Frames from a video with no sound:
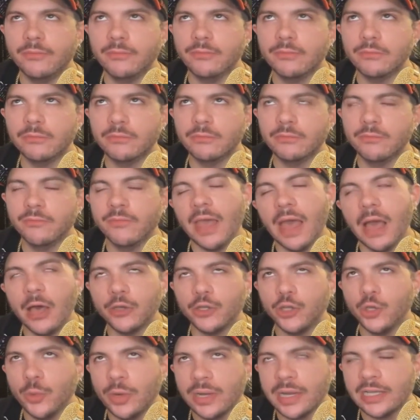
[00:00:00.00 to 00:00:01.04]

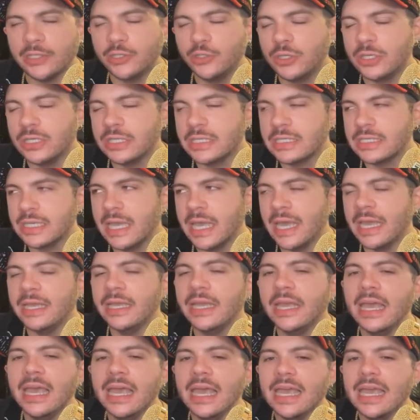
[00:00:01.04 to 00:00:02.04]
value, I guess you can say,